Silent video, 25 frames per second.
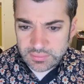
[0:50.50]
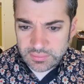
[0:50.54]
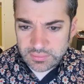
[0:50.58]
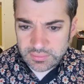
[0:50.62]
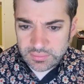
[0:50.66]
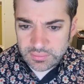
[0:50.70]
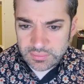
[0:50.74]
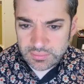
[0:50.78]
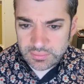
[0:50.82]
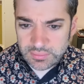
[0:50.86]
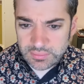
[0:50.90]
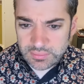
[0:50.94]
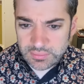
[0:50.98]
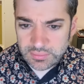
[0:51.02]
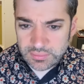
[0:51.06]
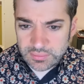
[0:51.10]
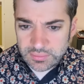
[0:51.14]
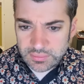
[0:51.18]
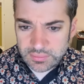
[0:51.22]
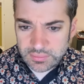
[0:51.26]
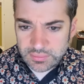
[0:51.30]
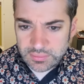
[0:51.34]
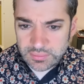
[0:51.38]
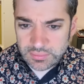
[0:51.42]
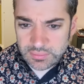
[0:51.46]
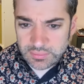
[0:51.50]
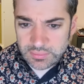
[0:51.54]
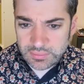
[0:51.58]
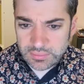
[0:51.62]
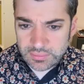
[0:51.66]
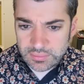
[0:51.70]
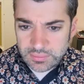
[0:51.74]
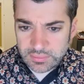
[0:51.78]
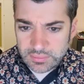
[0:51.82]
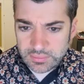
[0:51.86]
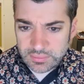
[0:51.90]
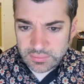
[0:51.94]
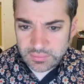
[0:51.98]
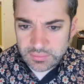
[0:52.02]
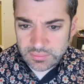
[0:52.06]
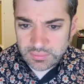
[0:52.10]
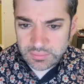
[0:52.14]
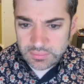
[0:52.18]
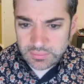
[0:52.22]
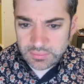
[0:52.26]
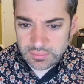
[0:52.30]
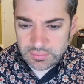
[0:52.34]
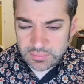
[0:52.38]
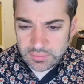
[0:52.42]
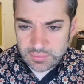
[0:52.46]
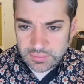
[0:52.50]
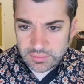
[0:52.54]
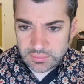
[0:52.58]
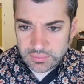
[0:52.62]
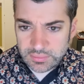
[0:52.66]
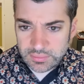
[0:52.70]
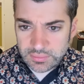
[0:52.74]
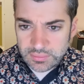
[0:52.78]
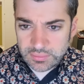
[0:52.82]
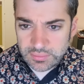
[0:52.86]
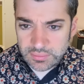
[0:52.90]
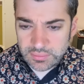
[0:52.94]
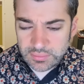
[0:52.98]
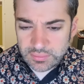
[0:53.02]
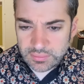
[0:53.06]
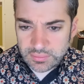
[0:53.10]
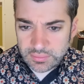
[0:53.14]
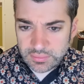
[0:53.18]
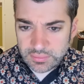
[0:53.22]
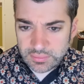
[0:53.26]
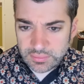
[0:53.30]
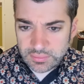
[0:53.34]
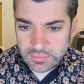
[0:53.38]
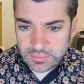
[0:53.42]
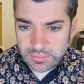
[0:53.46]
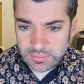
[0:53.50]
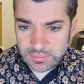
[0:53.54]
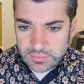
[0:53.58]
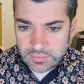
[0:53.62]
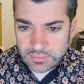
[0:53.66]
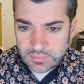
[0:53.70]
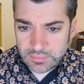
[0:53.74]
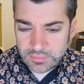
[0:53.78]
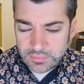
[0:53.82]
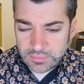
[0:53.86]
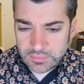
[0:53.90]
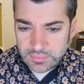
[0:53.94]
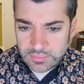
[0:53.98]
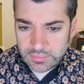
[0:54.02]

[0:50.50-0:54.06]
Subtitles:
(silence)